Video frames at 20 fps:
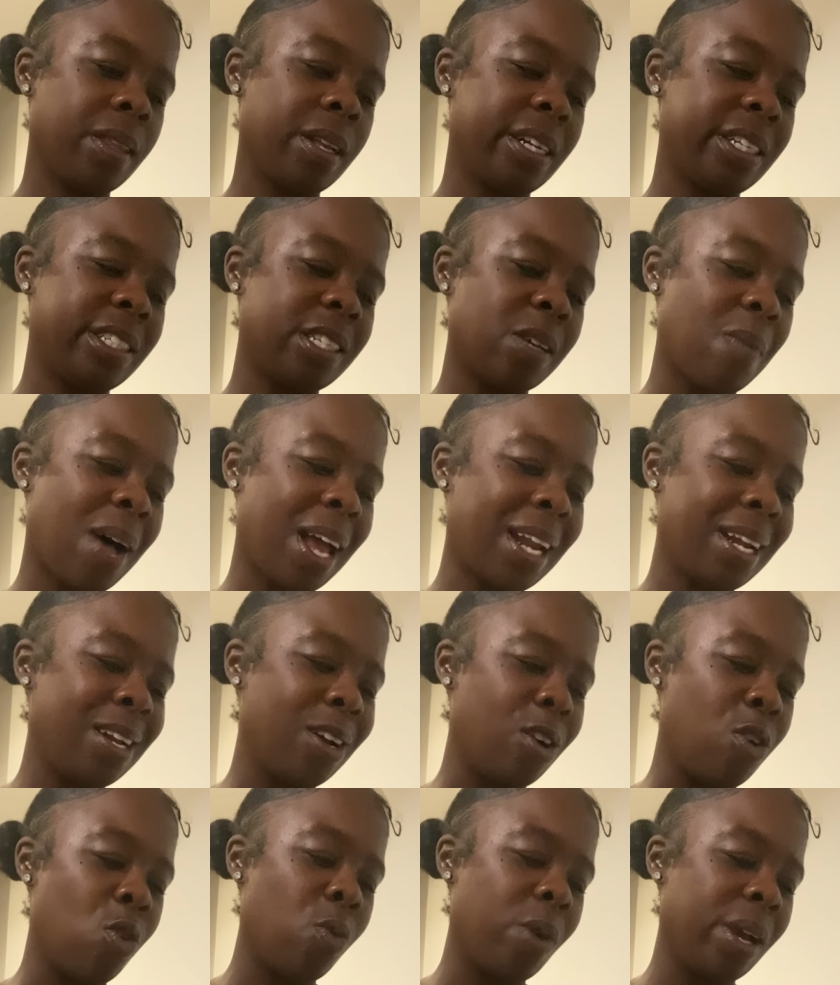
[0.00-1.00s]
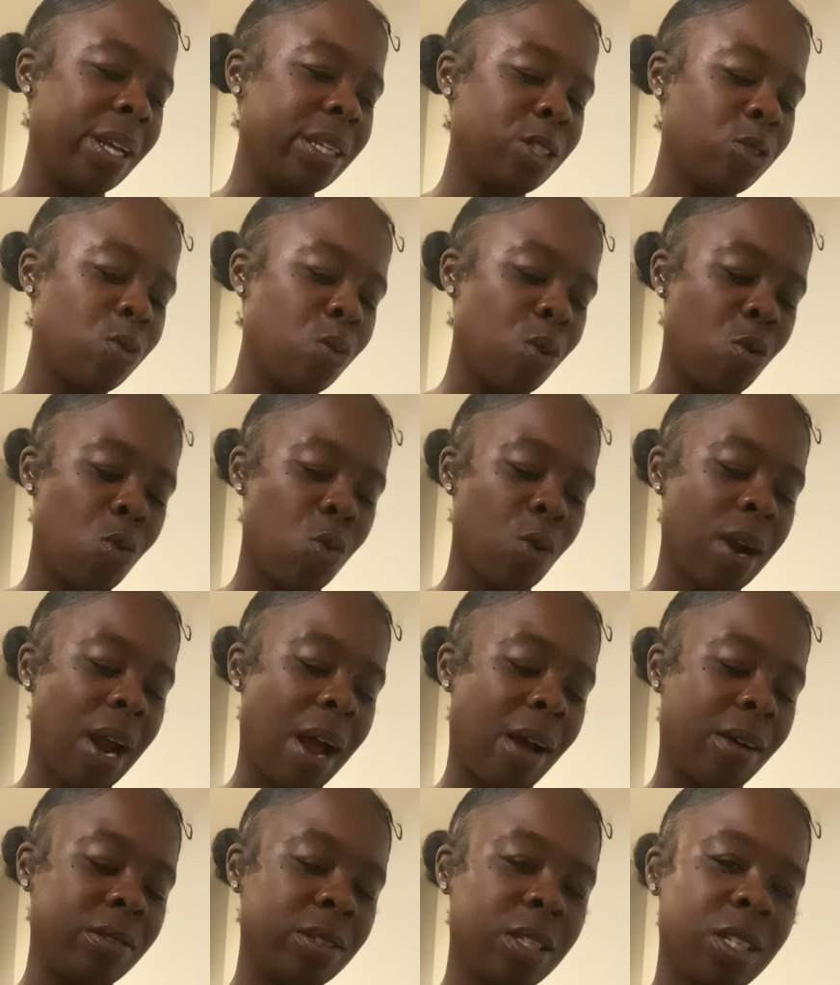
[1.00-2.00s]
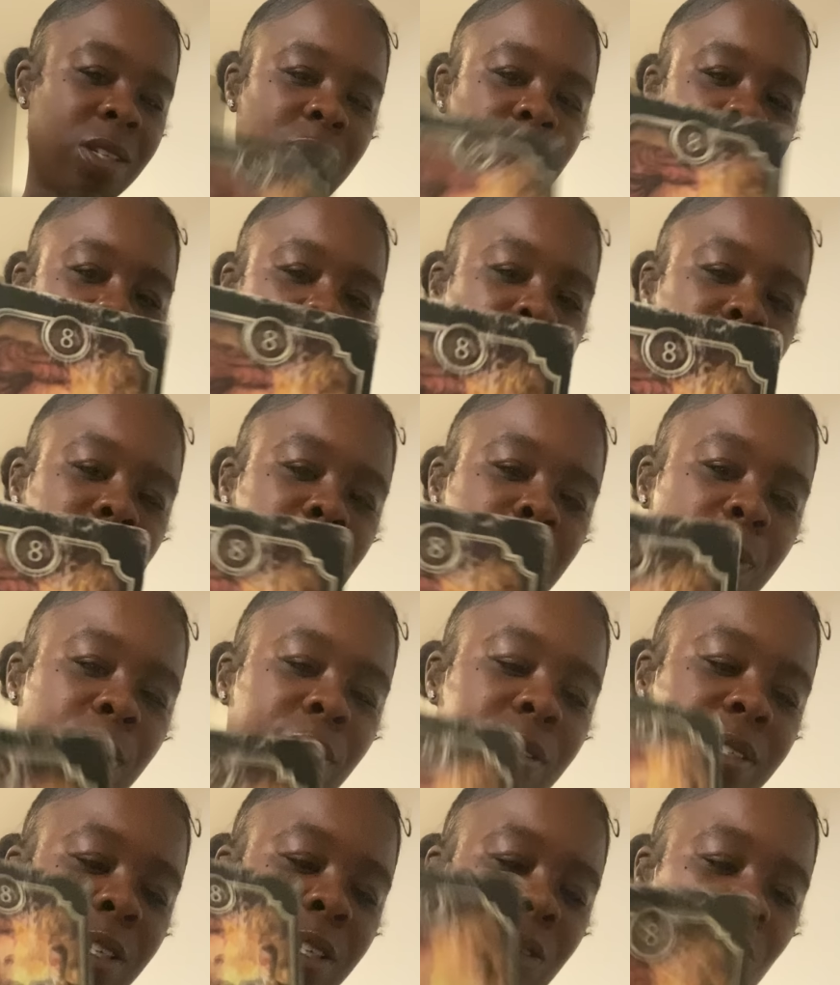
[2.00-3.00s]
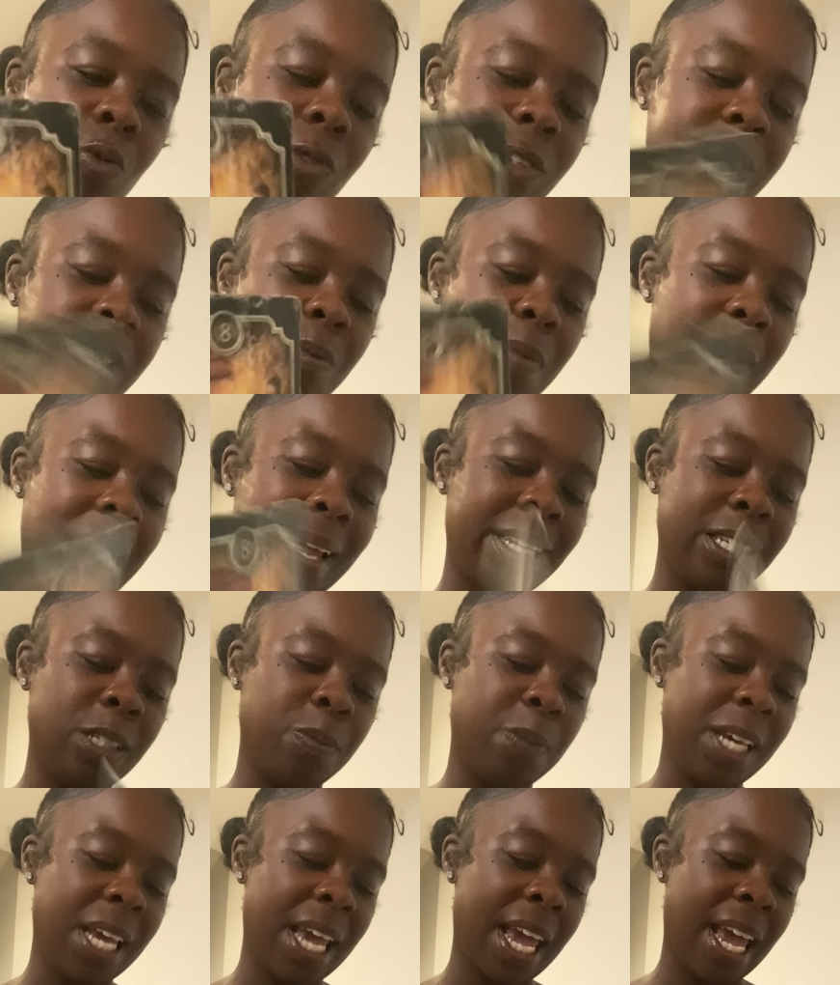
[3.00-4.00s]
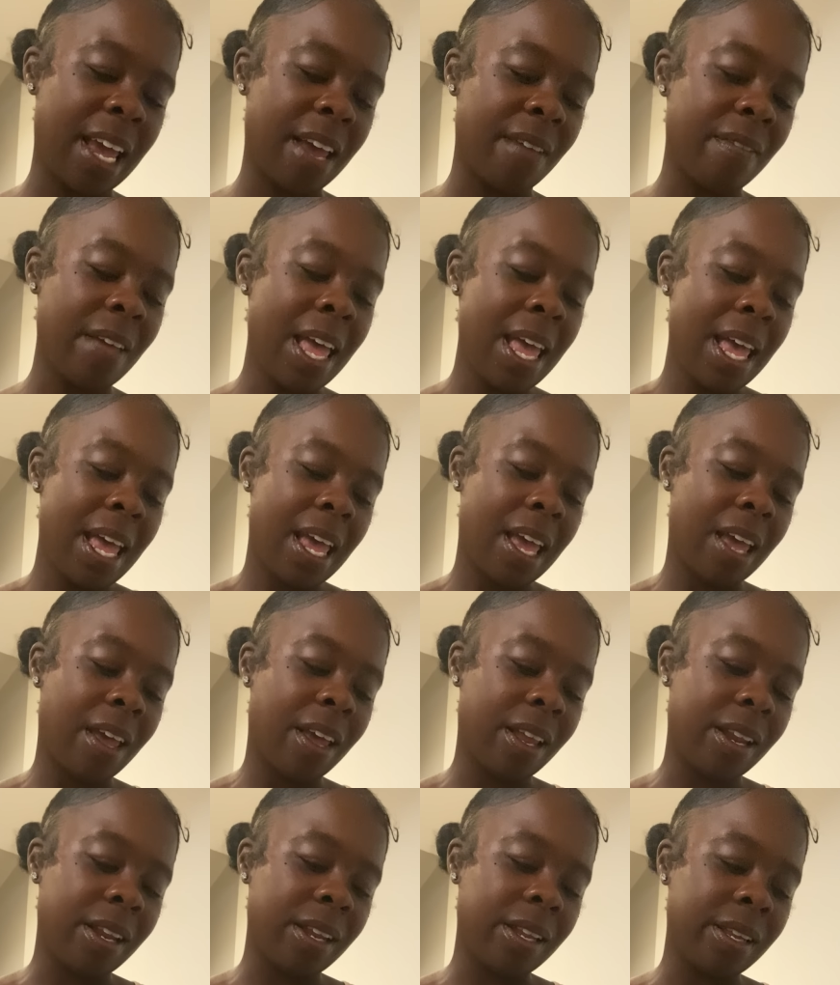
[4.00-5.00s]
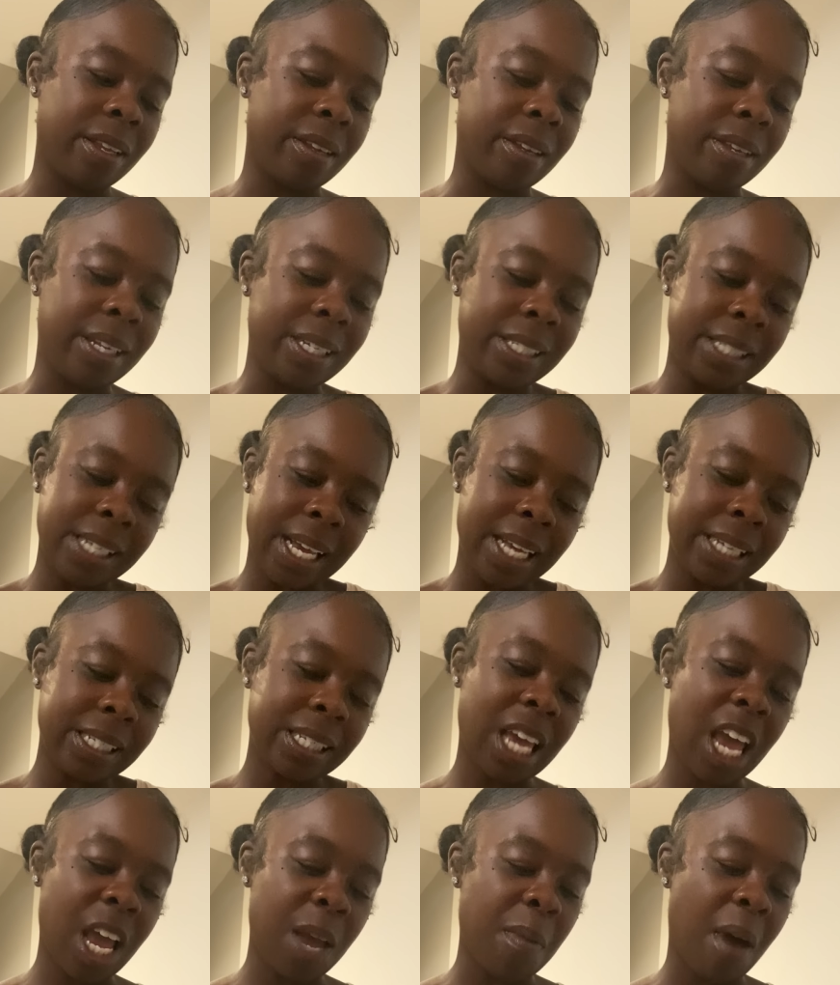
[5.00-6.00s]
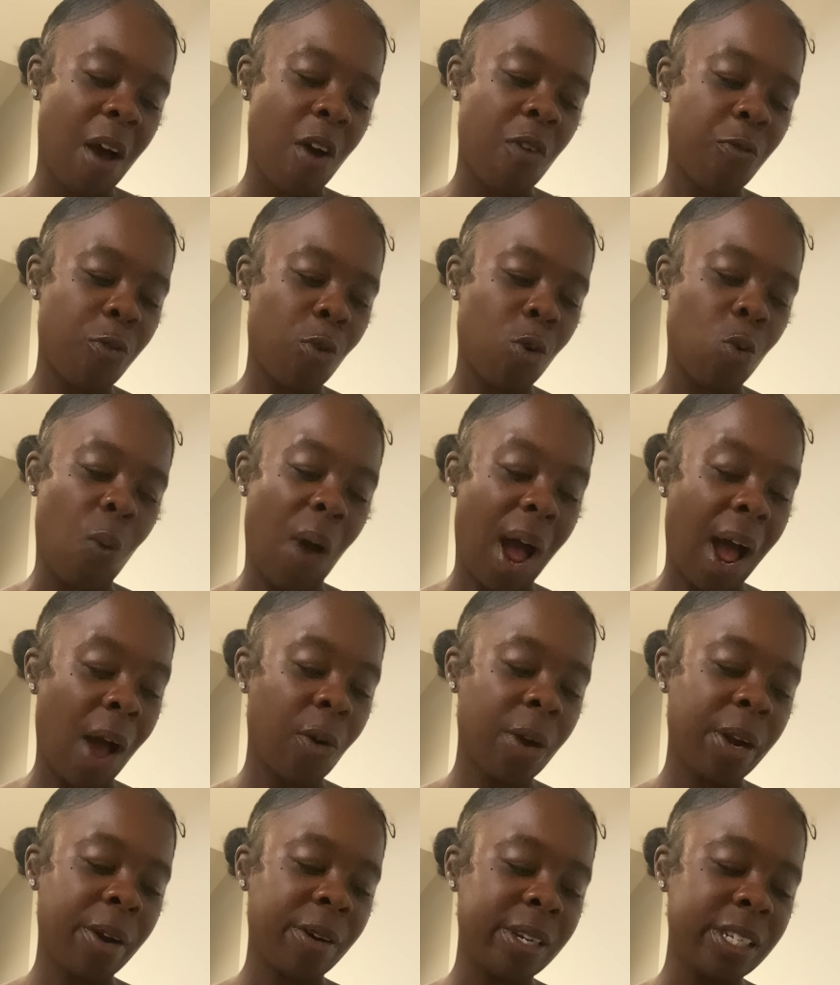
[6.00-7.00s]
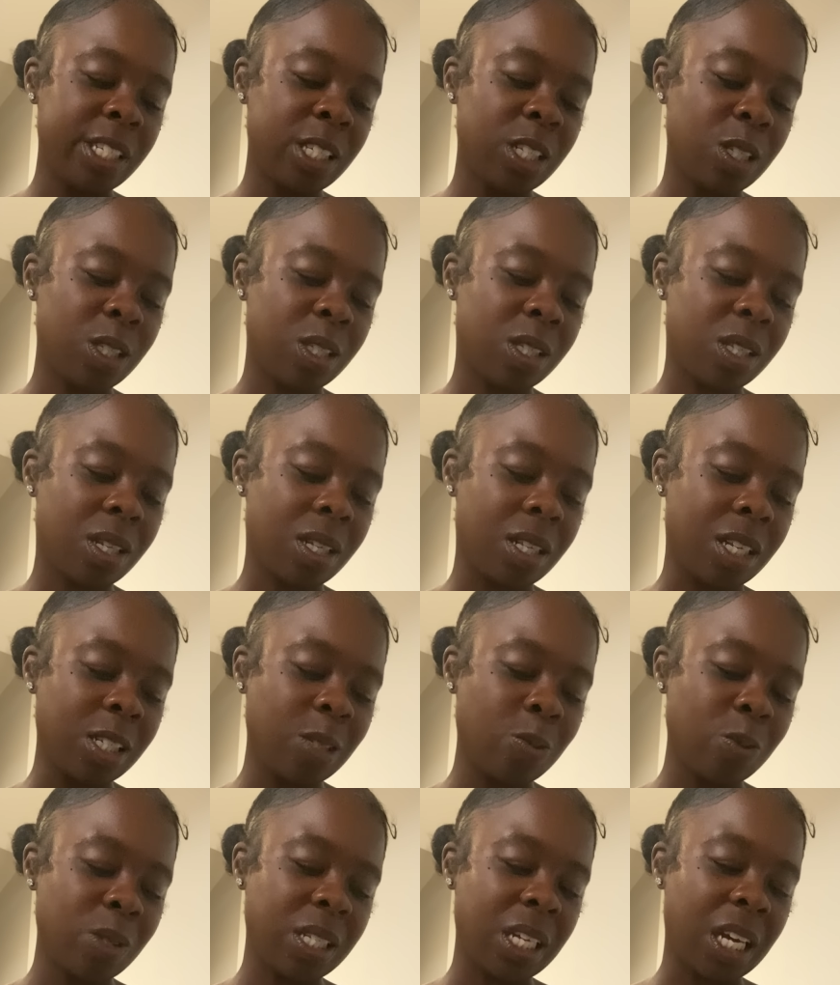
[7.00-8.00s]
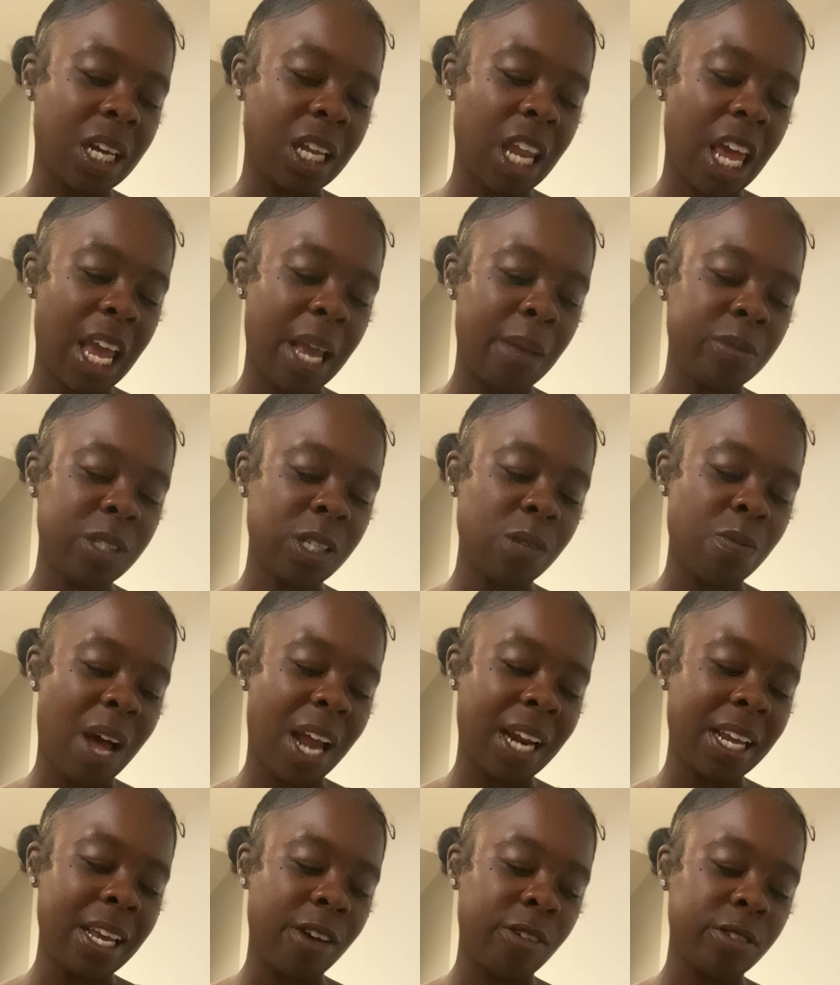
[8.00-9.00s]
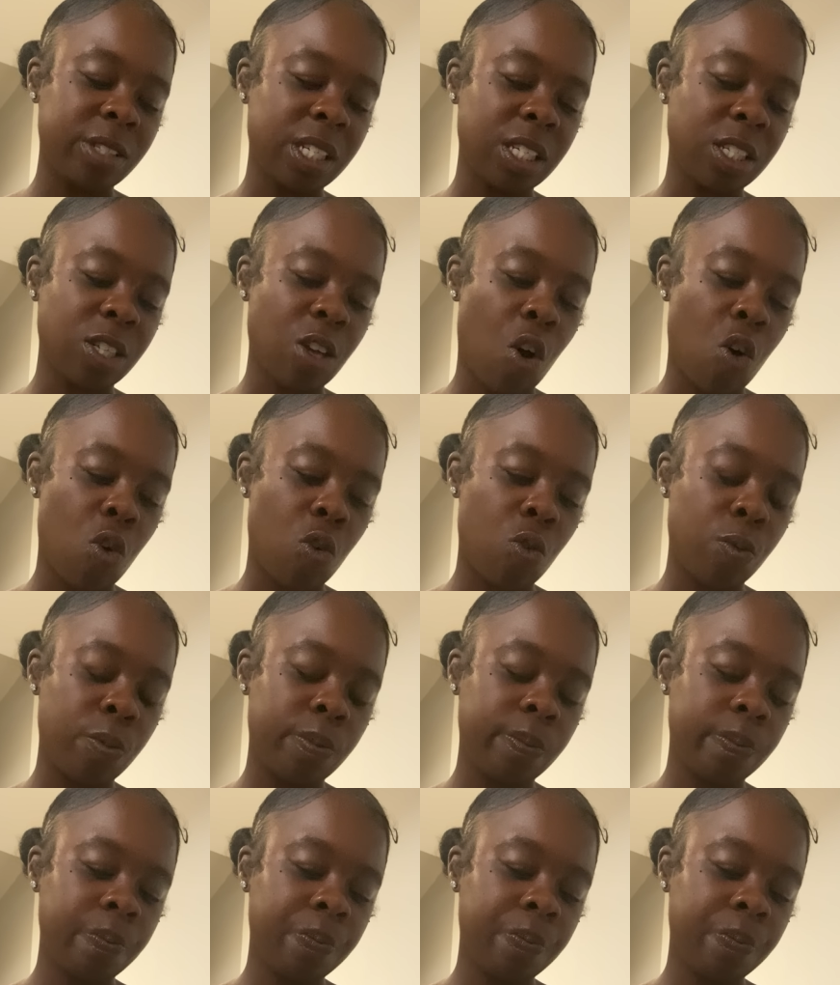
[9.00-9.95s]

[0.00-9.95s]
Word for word: somebody to go into a courthouse false person on somebody's behalf and this has came out for a while here this is this was the claim somebody else's home